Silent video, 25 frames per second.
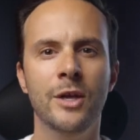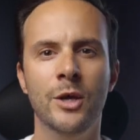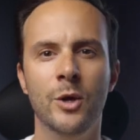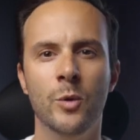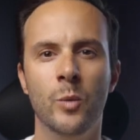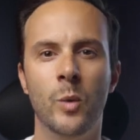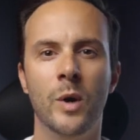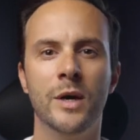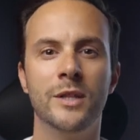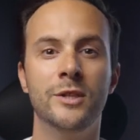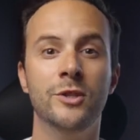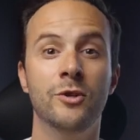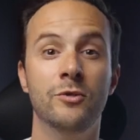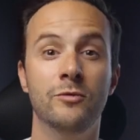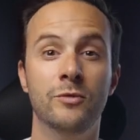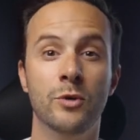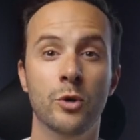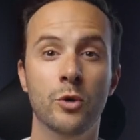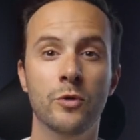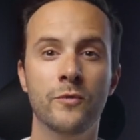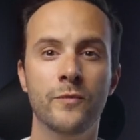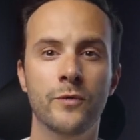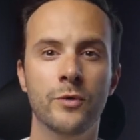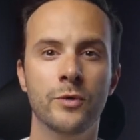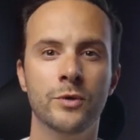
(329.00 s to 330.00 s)
what the
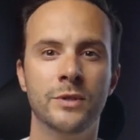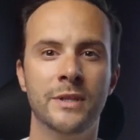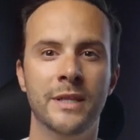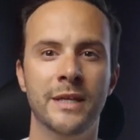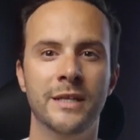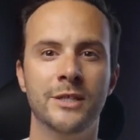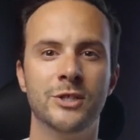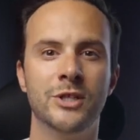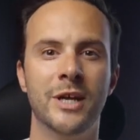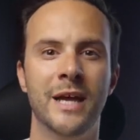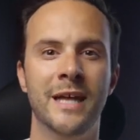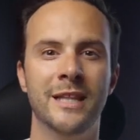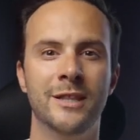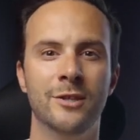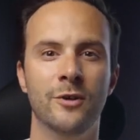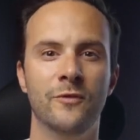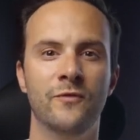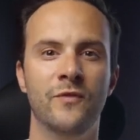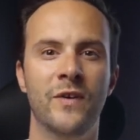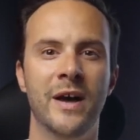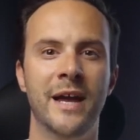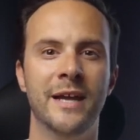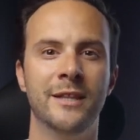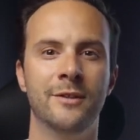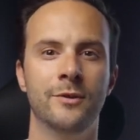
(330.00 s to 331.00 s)
raw footage and the
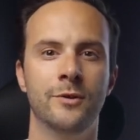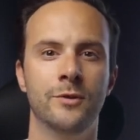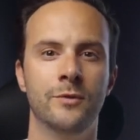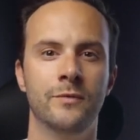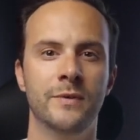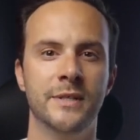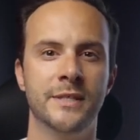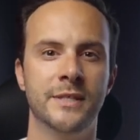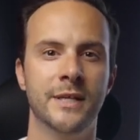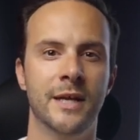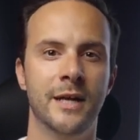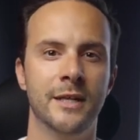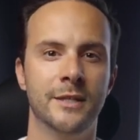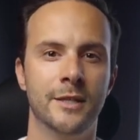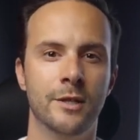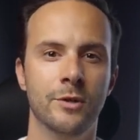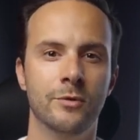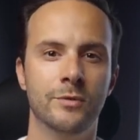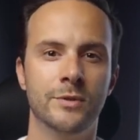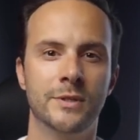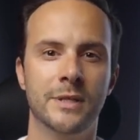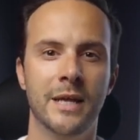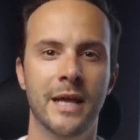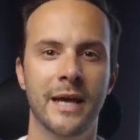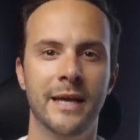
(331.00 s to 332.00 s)
final result
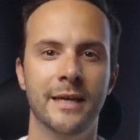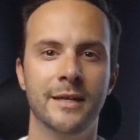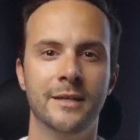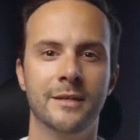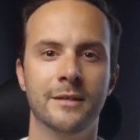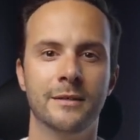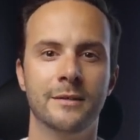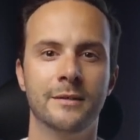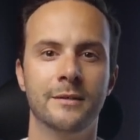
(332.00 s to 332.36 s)
looks like.